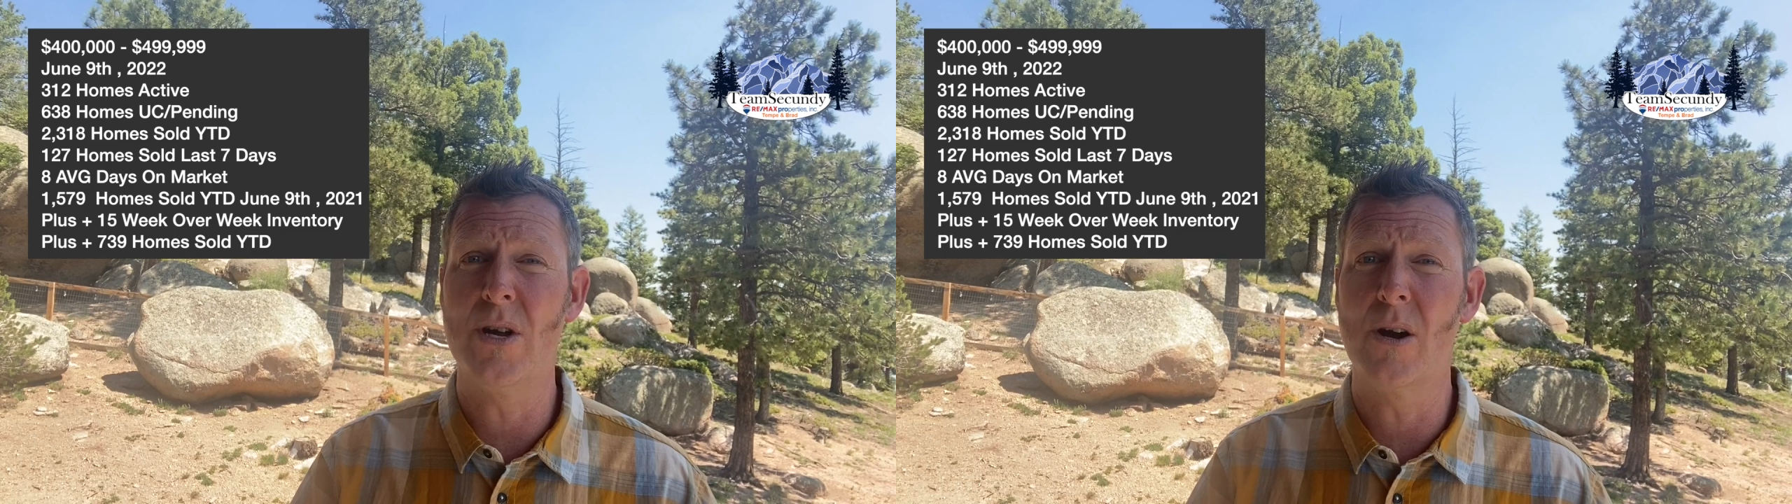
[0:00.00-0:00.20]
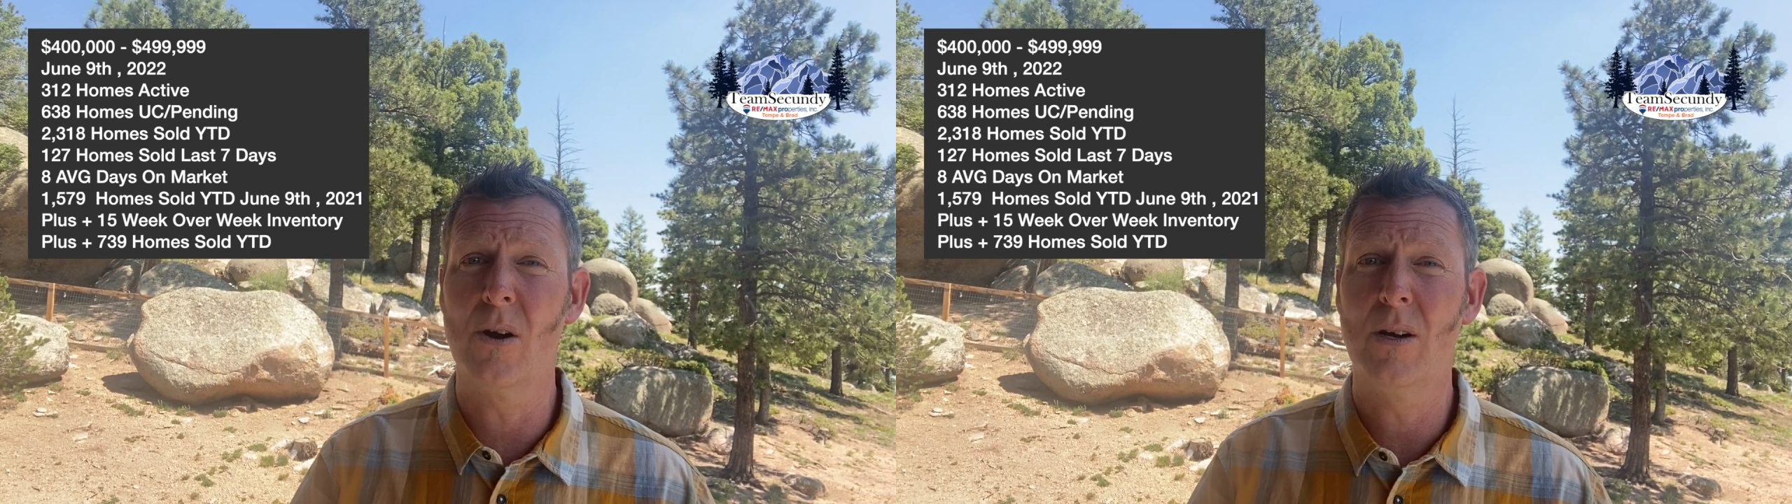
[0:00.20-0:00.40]

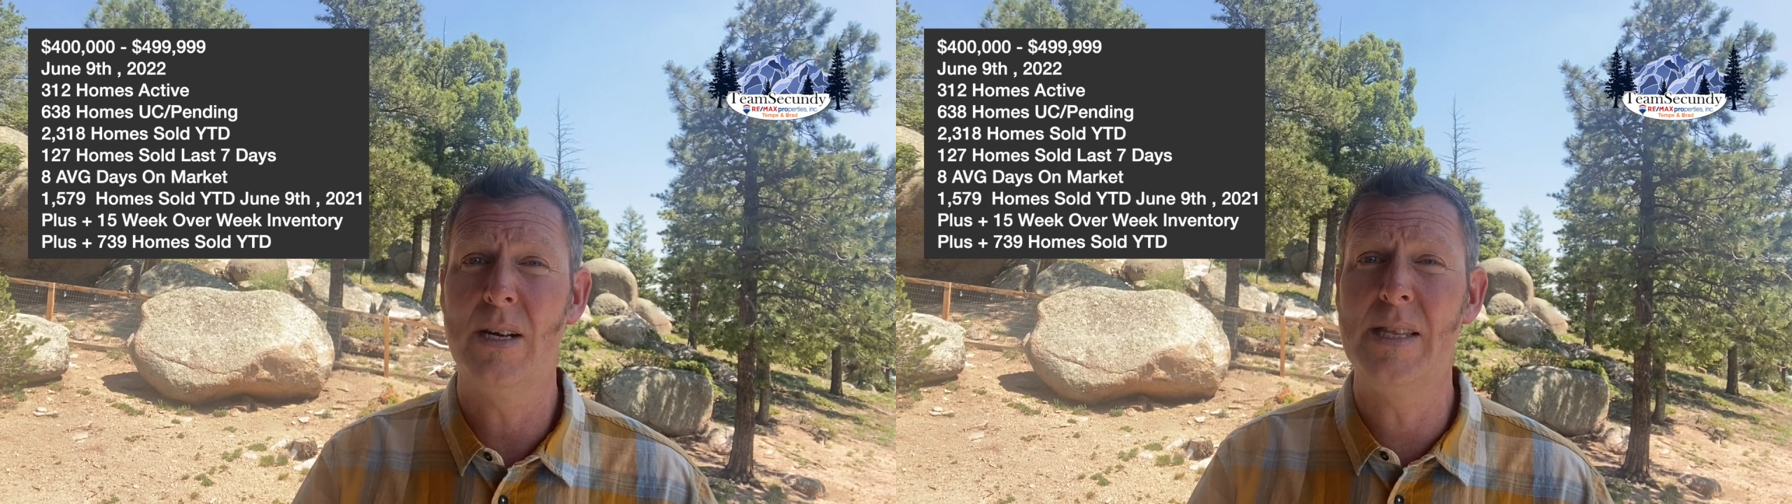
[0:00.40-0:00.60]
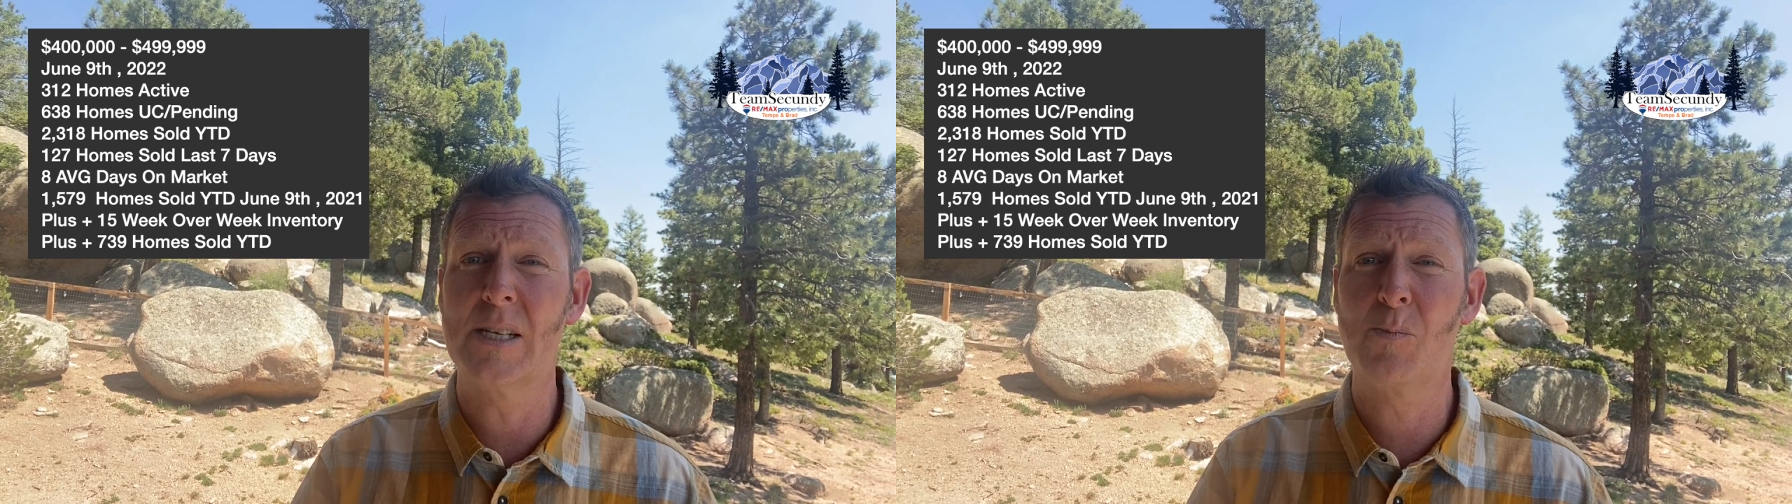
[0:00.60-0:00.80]
year
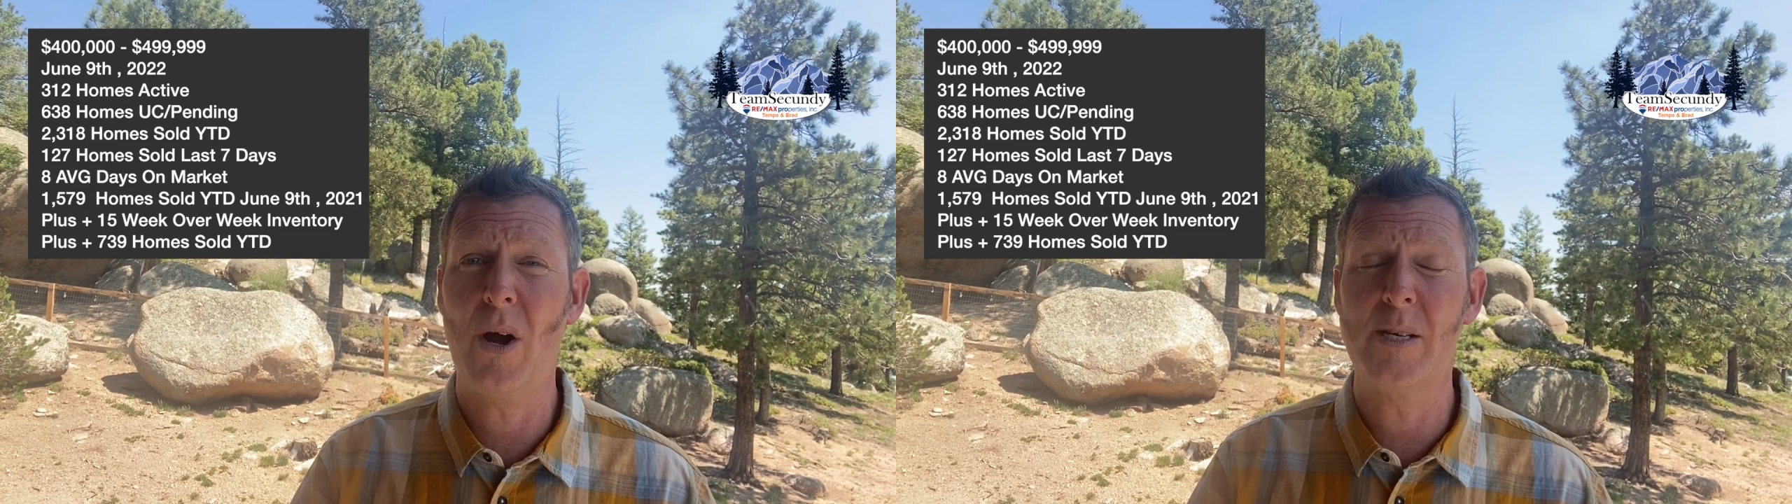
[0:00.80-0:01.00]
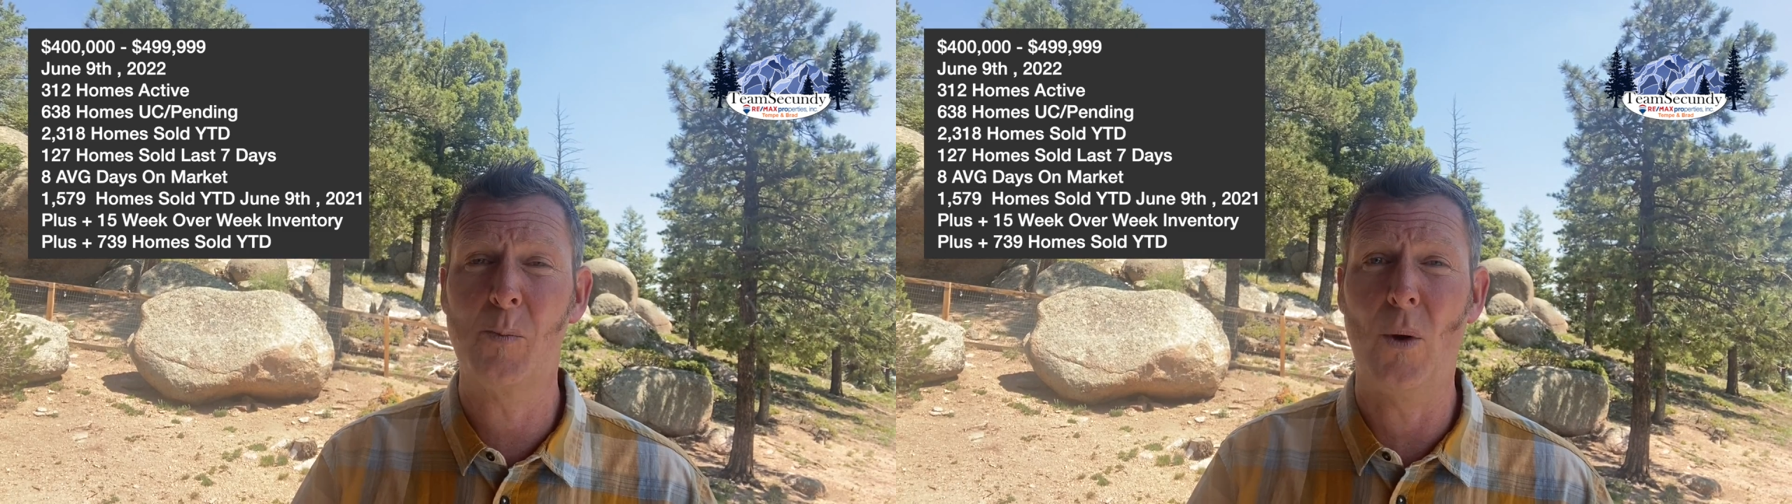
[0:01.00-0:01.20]
in this
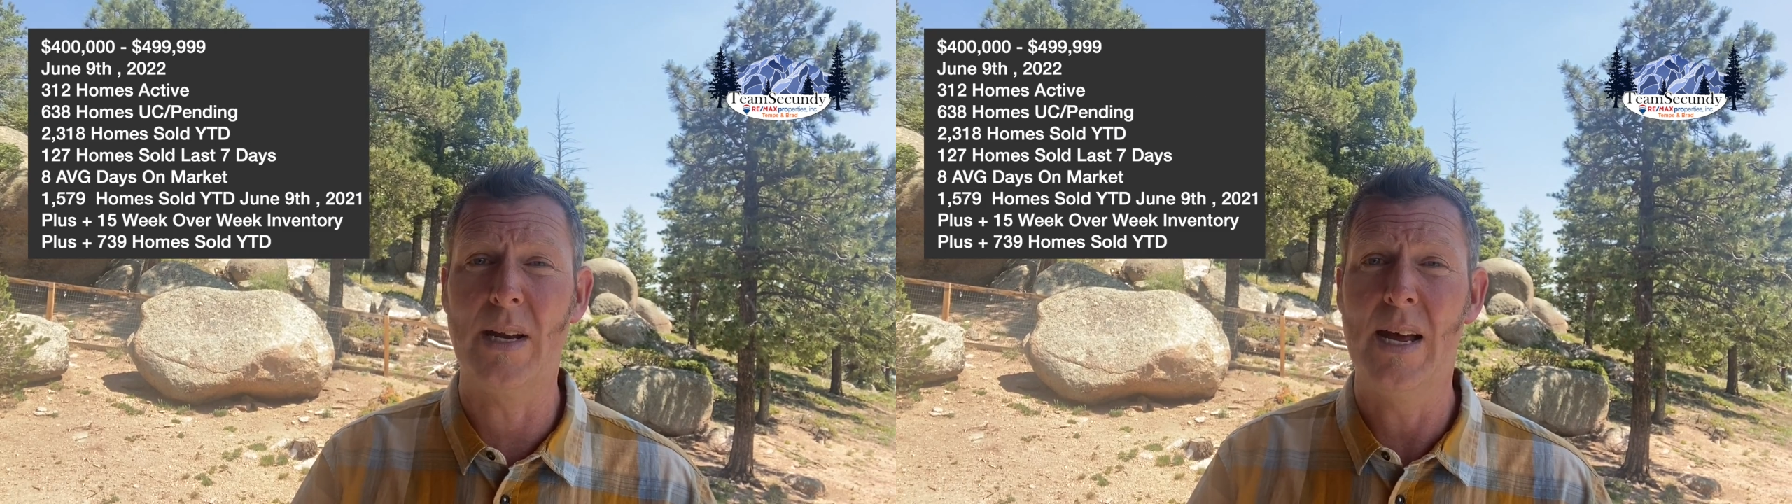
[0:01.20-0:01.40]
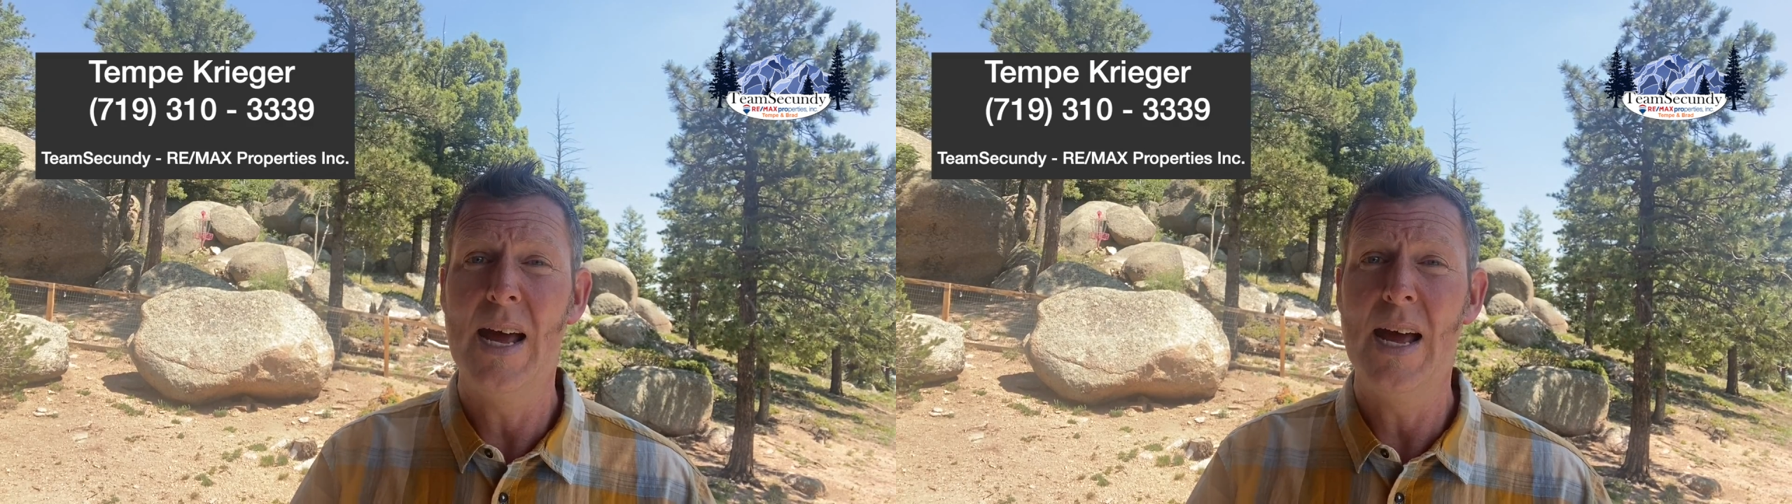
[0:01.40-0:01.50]
price point.